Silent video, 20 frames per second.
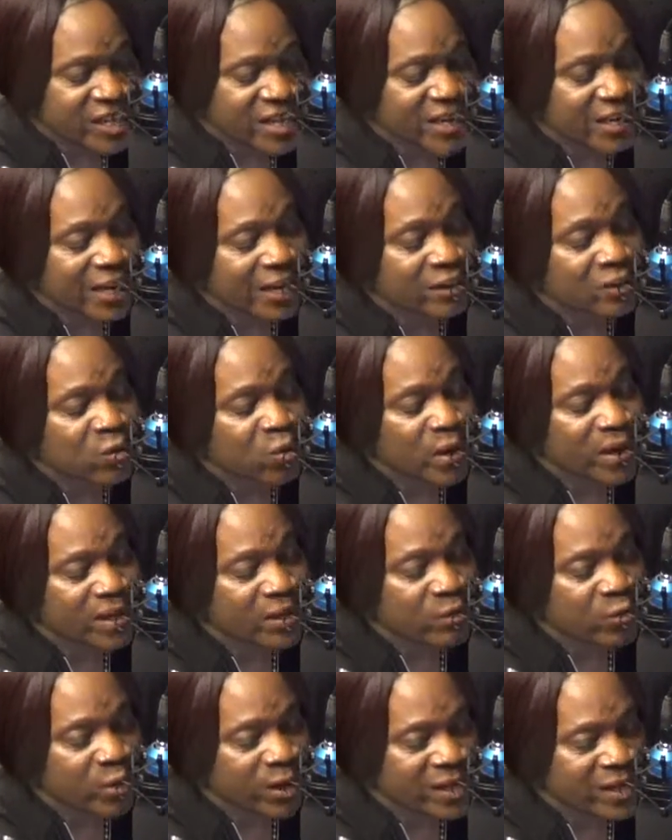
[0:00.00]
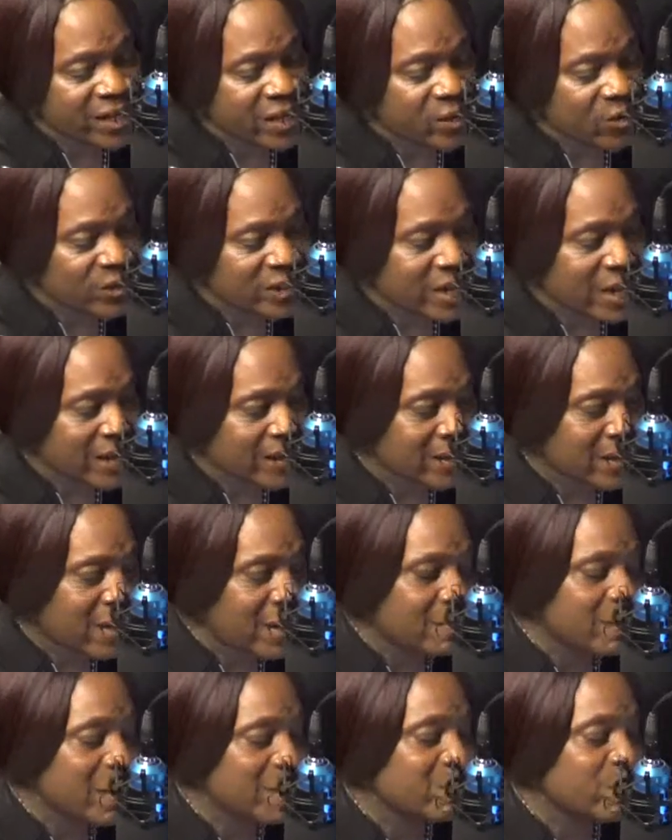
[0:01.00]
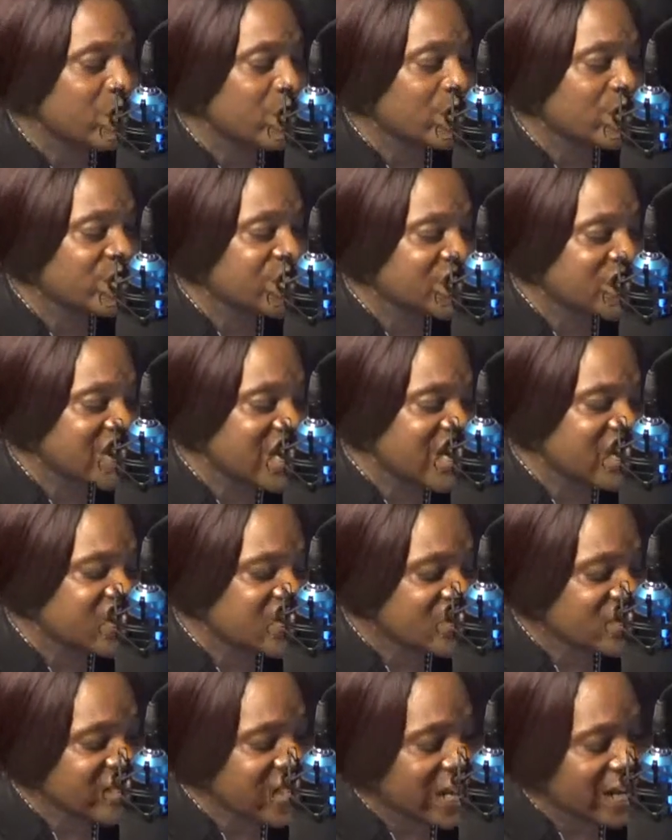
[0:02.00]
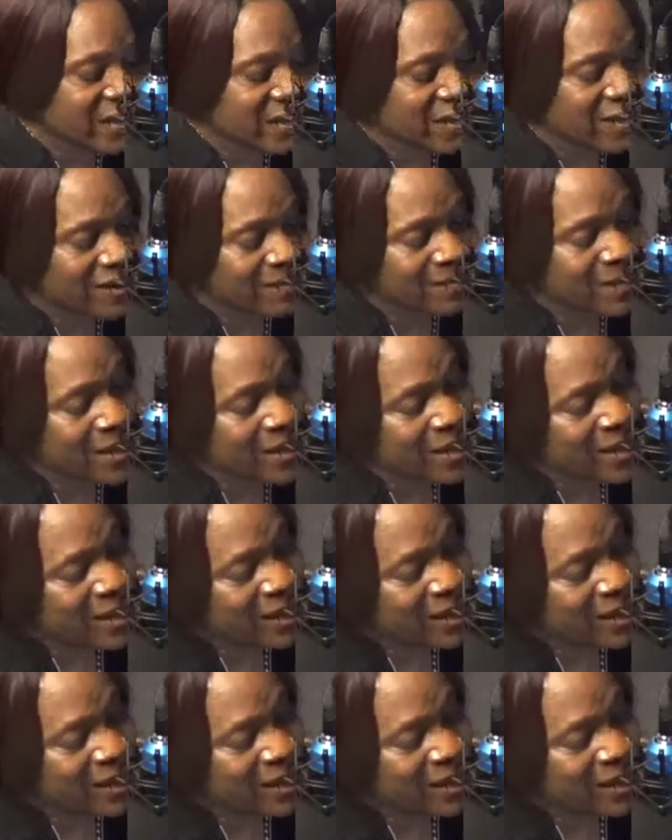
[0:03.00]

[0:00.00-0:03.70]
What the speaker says: KingandQueenRadio.com and Brooklynstation.com.